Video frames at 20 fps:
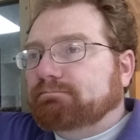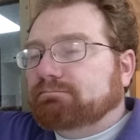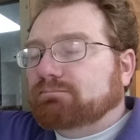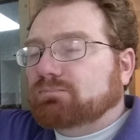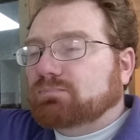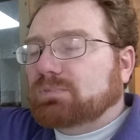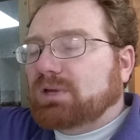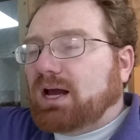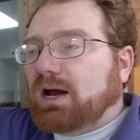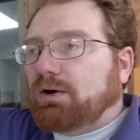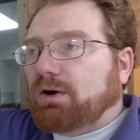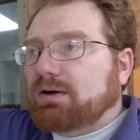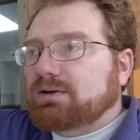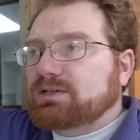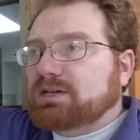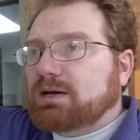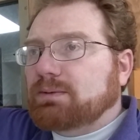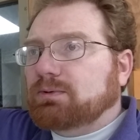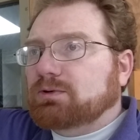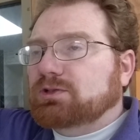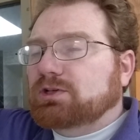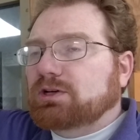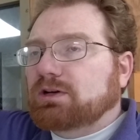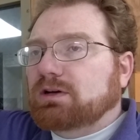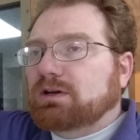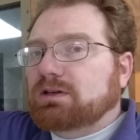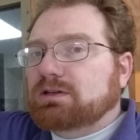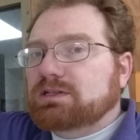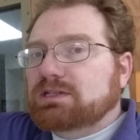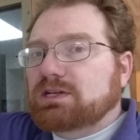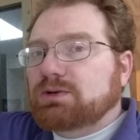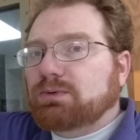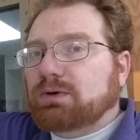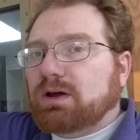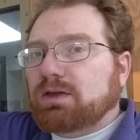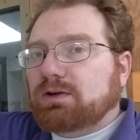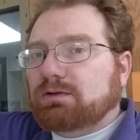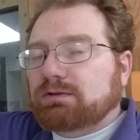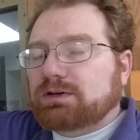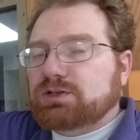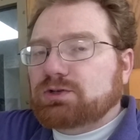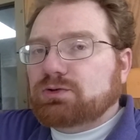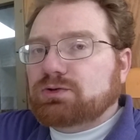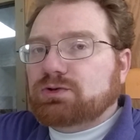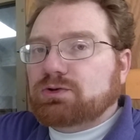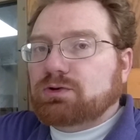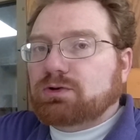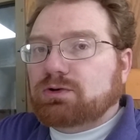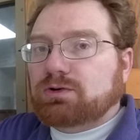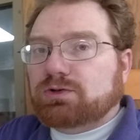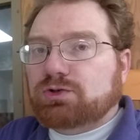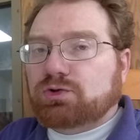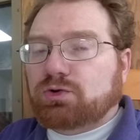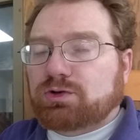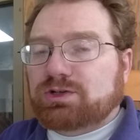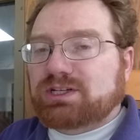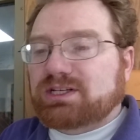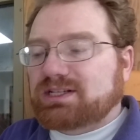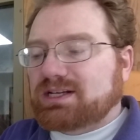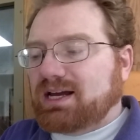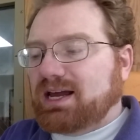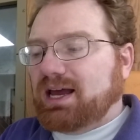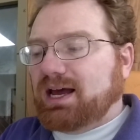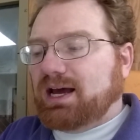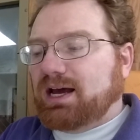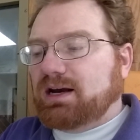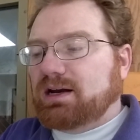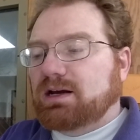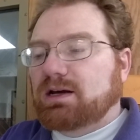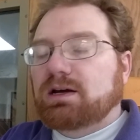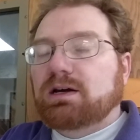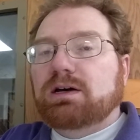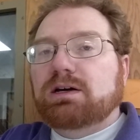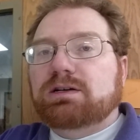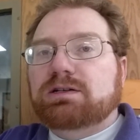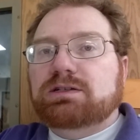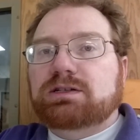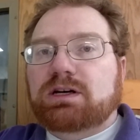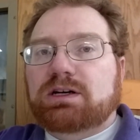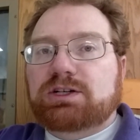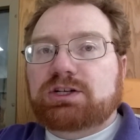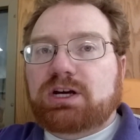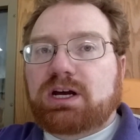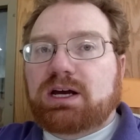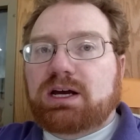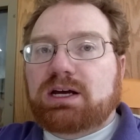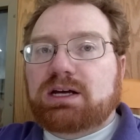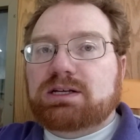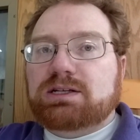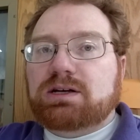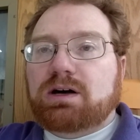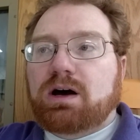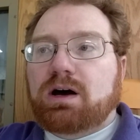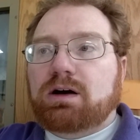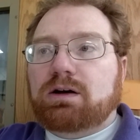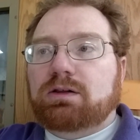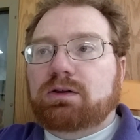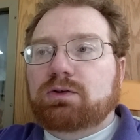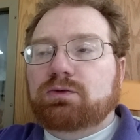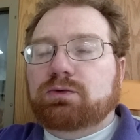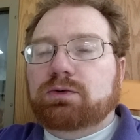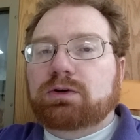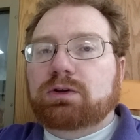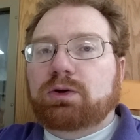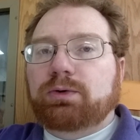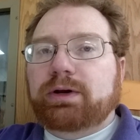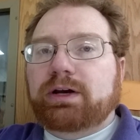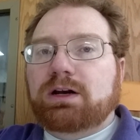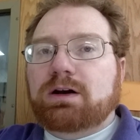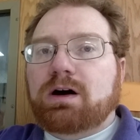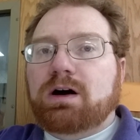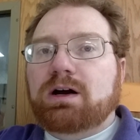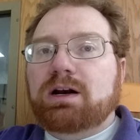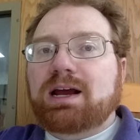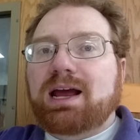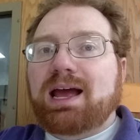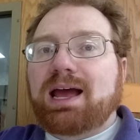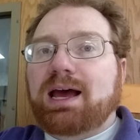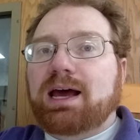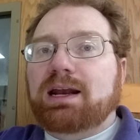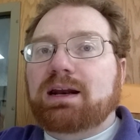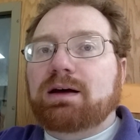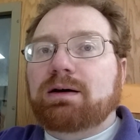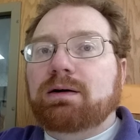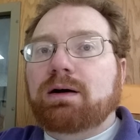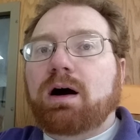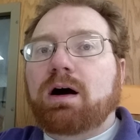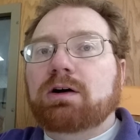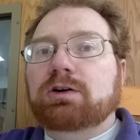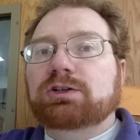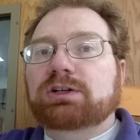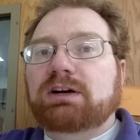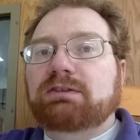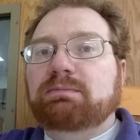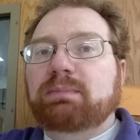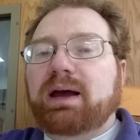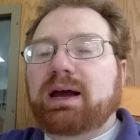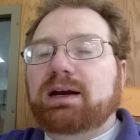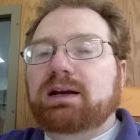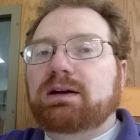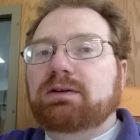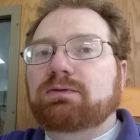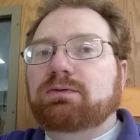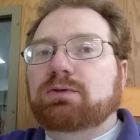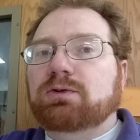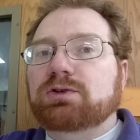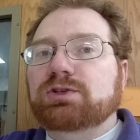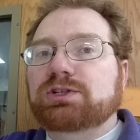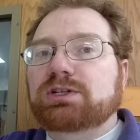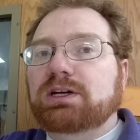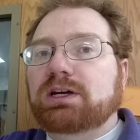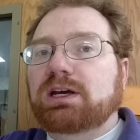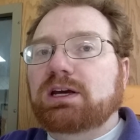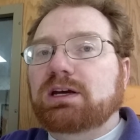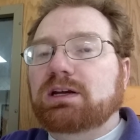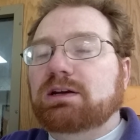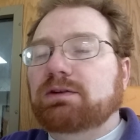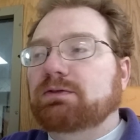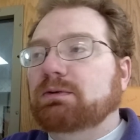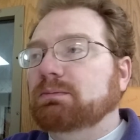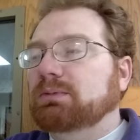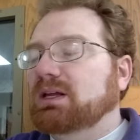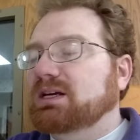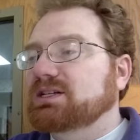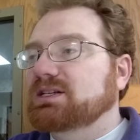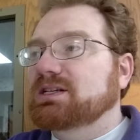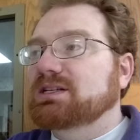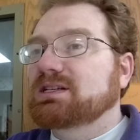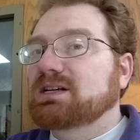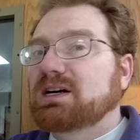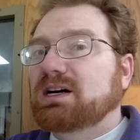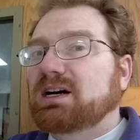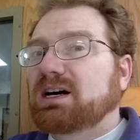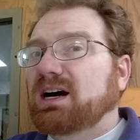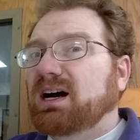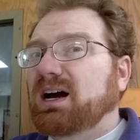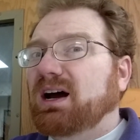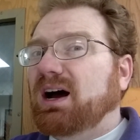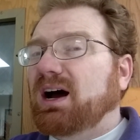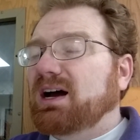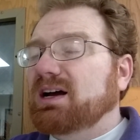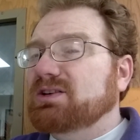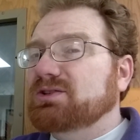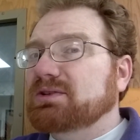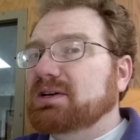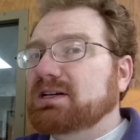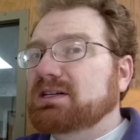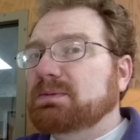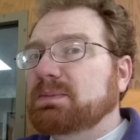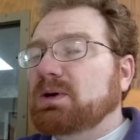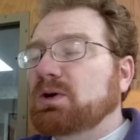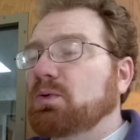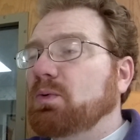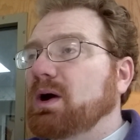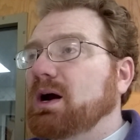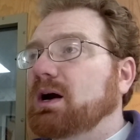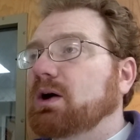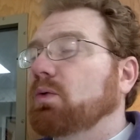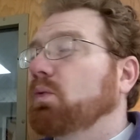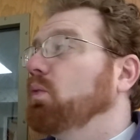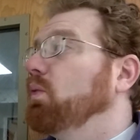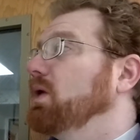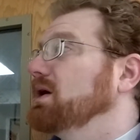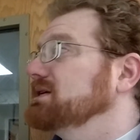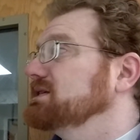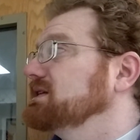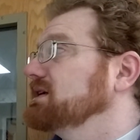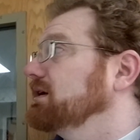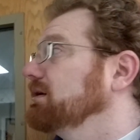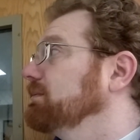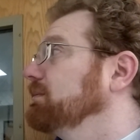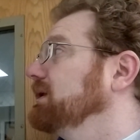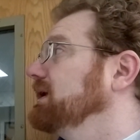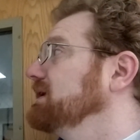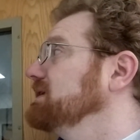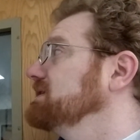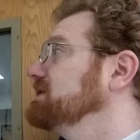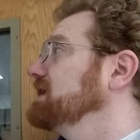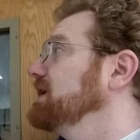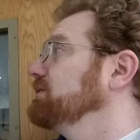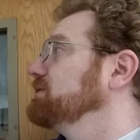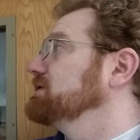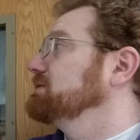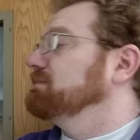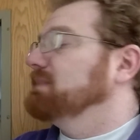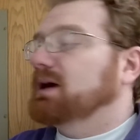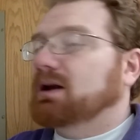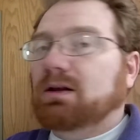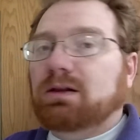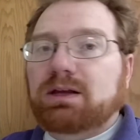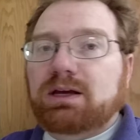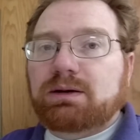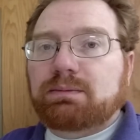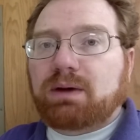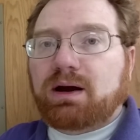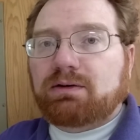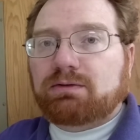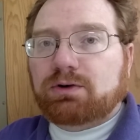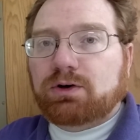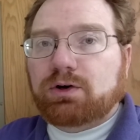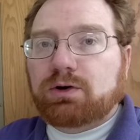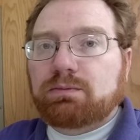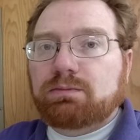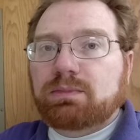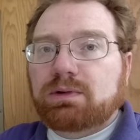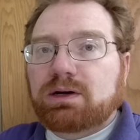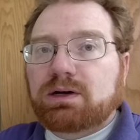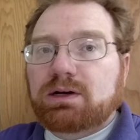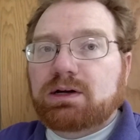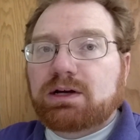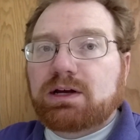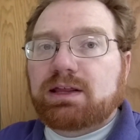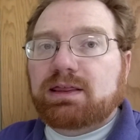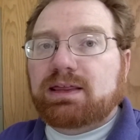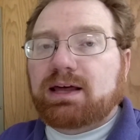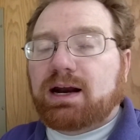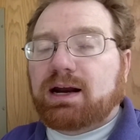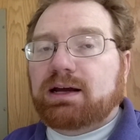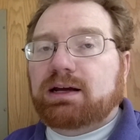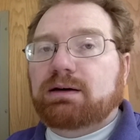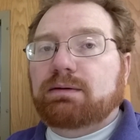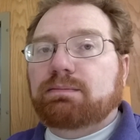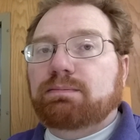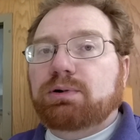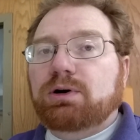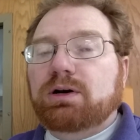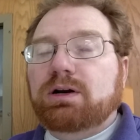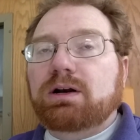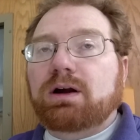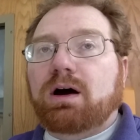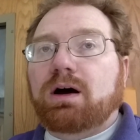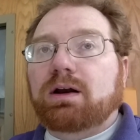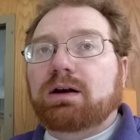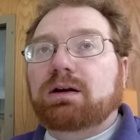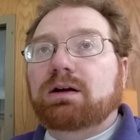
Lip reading: I was able to see what other sources I had, such as hot glue for gluing it on and a hard drive magnet for sticking it different places. I also had to be aware, was there a place that was metal in my room that I could put it on?